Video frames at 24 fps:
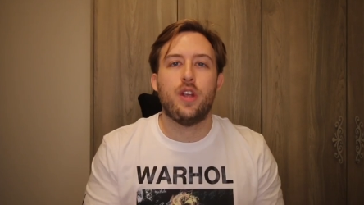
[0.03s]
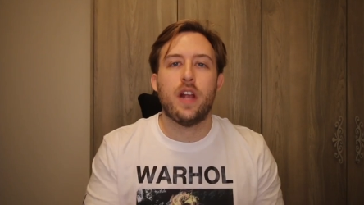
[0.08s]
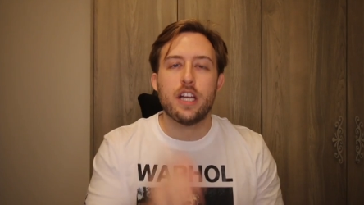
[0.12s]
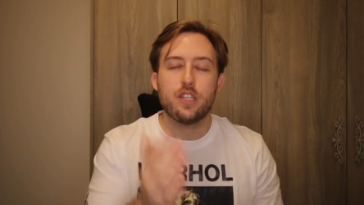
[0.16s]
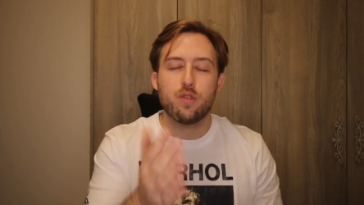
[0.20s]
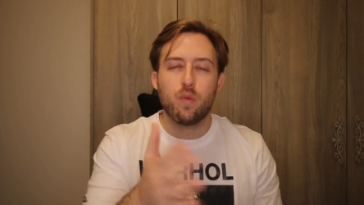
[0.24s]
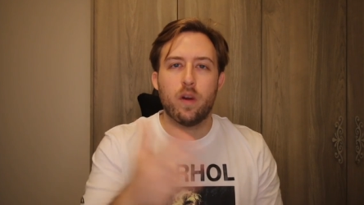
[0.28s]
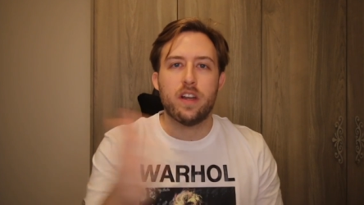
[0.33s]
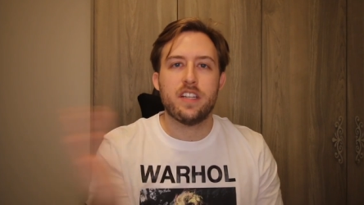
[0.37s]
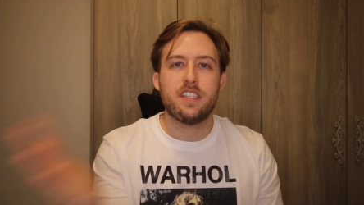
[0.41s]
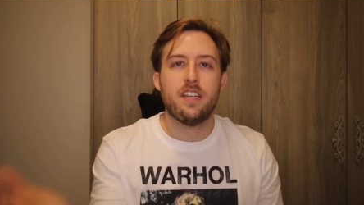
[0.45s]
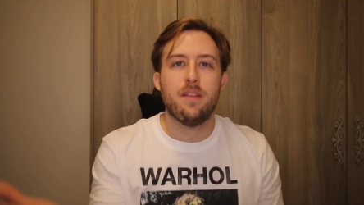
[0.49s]
you
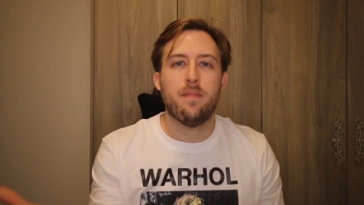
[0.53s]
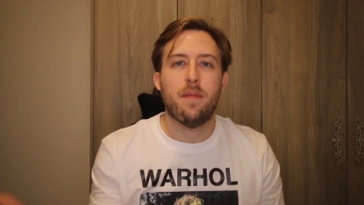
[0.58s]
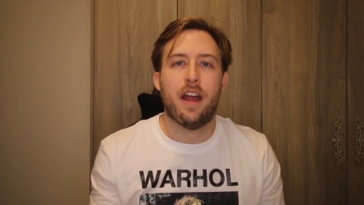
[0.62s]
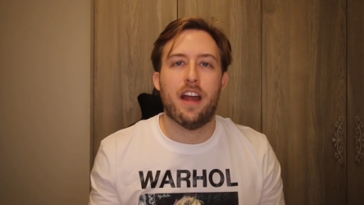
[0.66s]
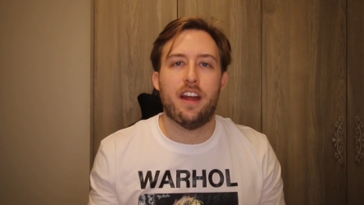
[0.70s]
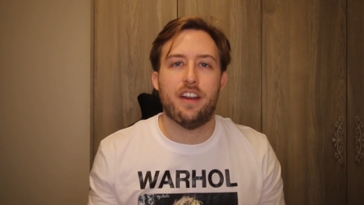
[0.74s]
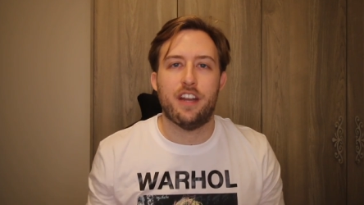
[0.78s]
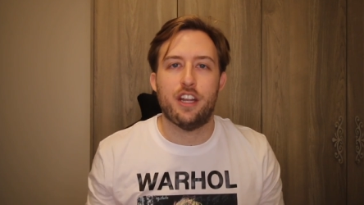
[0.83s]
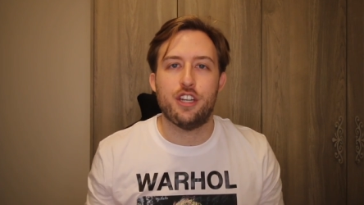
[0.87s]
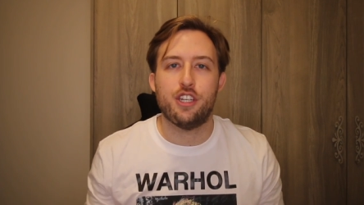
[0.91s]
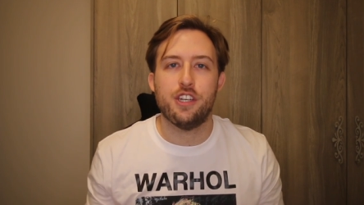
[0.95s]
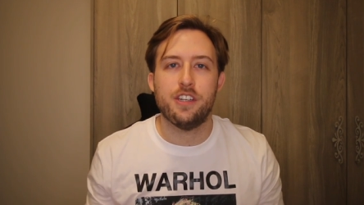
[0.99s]
guys want to see
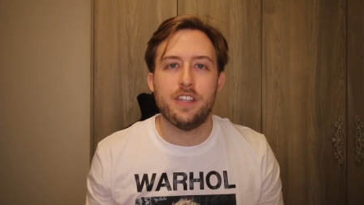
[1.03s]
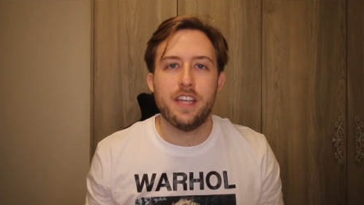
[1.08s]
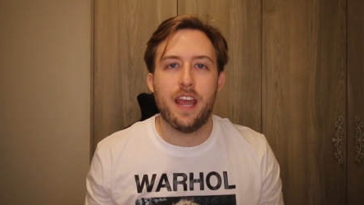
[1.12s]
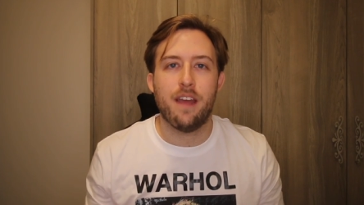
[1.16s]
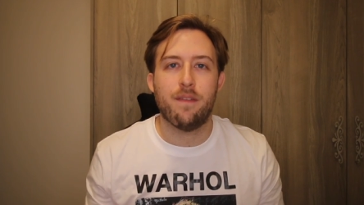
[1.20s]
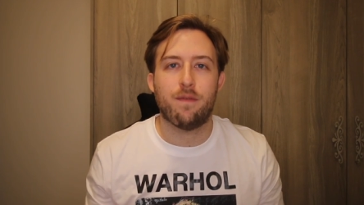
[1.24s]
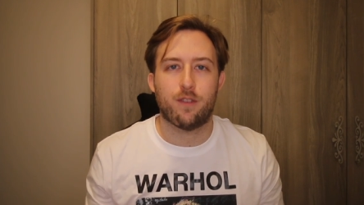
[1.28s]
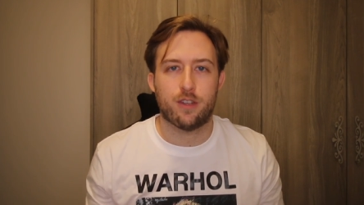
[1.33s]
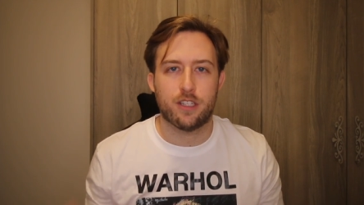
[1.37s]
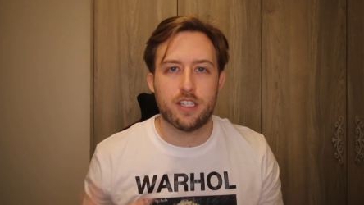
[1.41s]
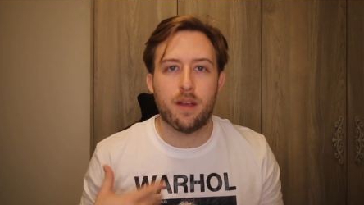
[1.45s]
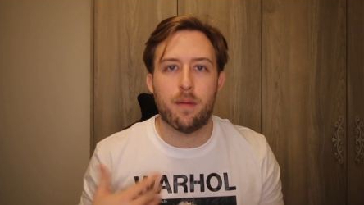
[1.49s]
my audition
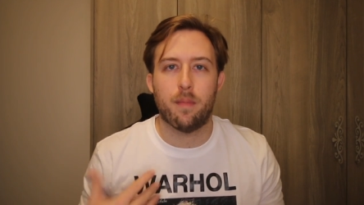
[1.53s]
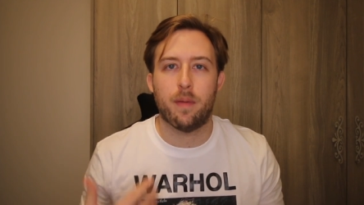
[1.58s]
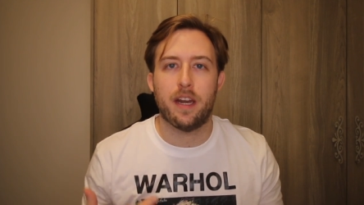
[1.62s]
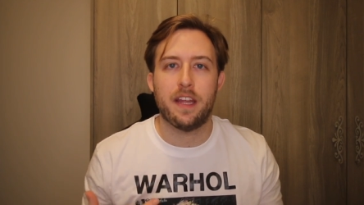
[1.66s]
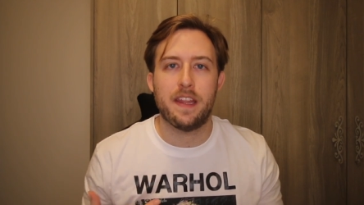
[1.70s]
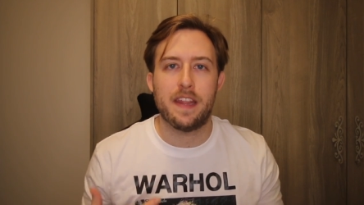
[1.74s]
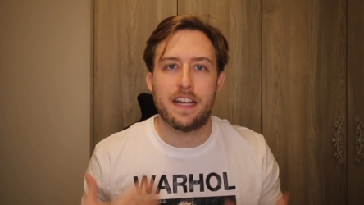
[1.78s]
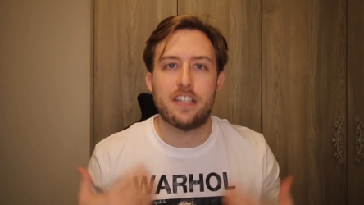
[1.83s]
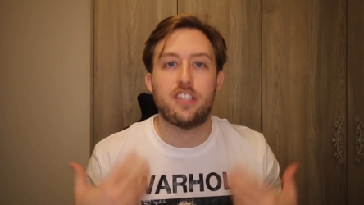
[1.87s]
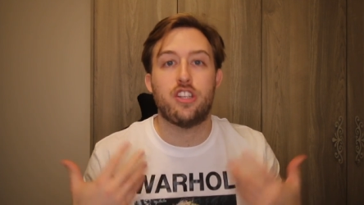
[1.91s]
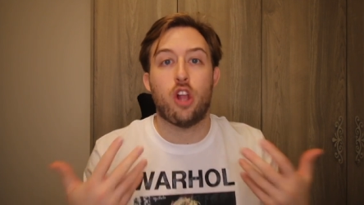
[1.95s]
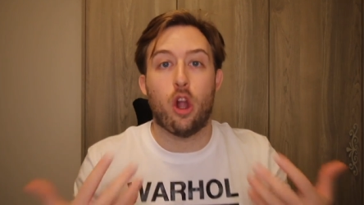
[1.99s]
tape for somebody
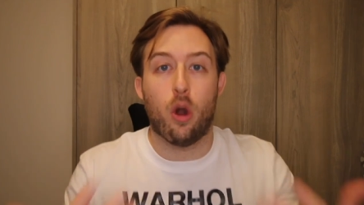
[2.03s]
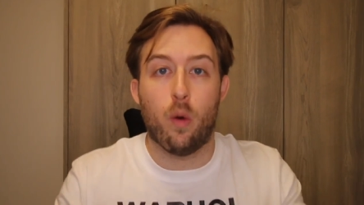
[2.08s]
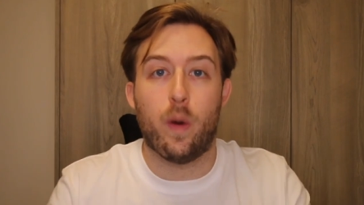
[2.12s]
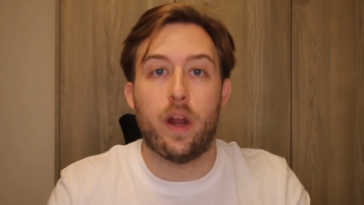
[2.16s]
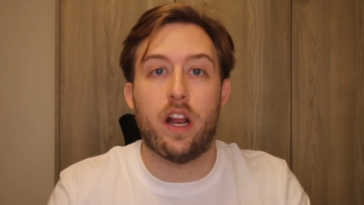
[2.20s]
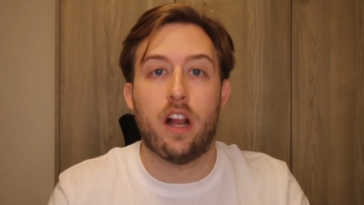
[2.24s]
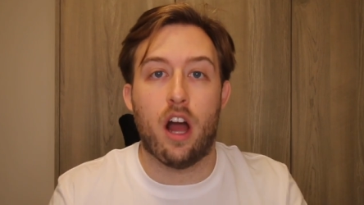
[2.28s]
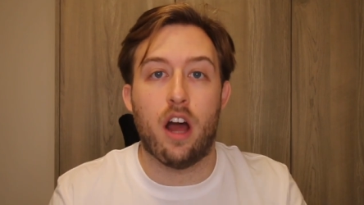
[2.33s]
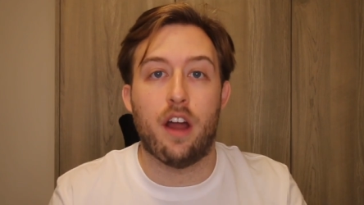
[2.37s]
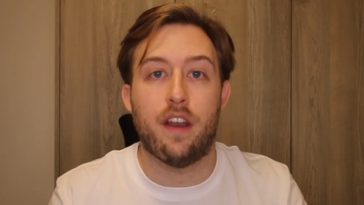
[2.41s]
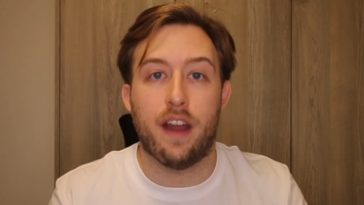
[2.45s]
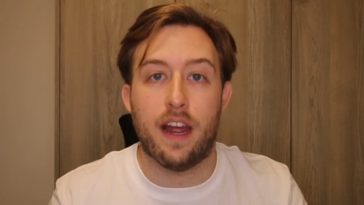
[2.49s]
that's
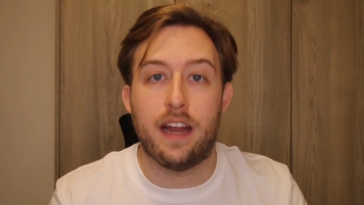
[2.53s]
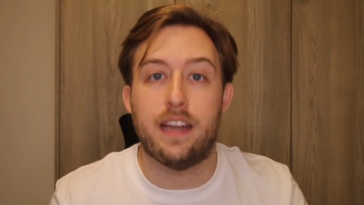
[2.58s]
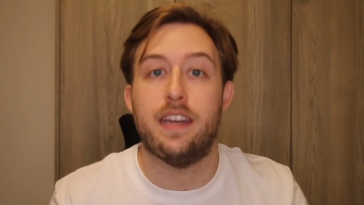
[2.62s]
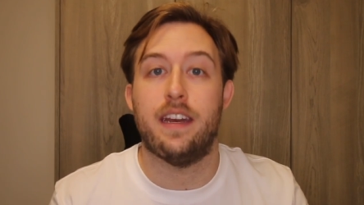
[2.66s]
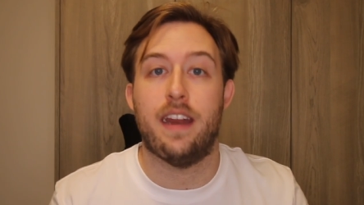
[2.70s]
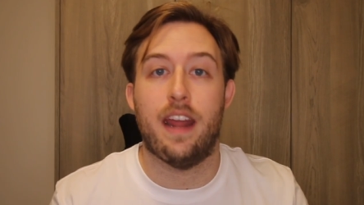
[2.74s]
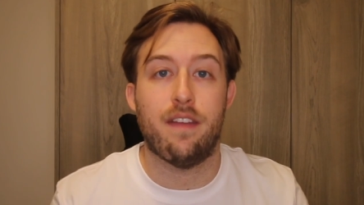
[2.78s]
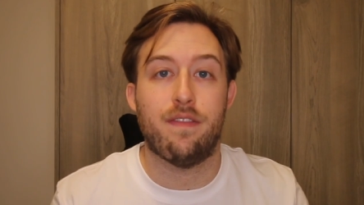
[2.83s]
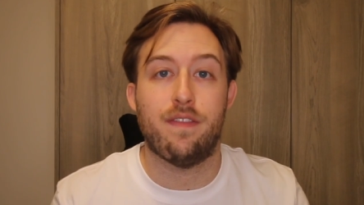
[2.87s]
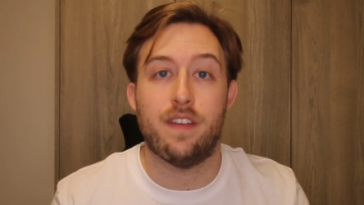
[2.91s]
going on 90 Day